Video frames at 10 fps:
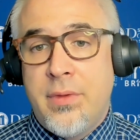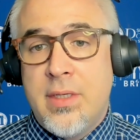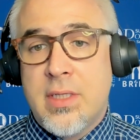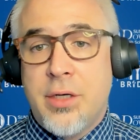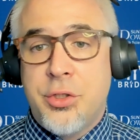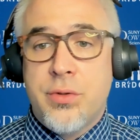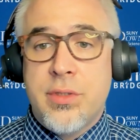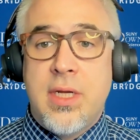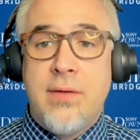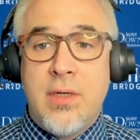This lecture
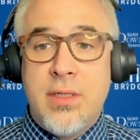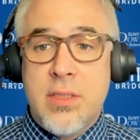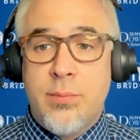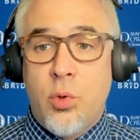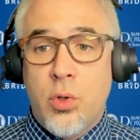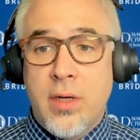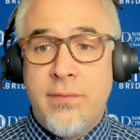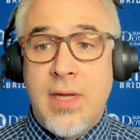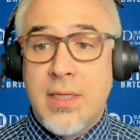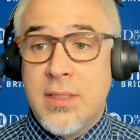is given in support of
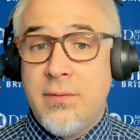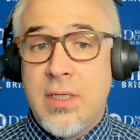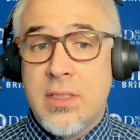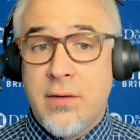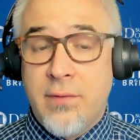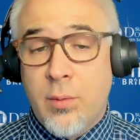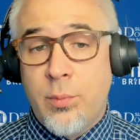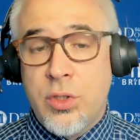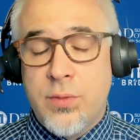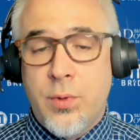the activities of our
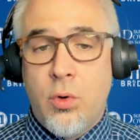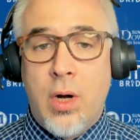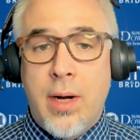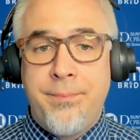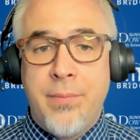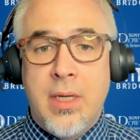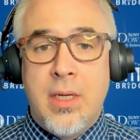BRIDGE program,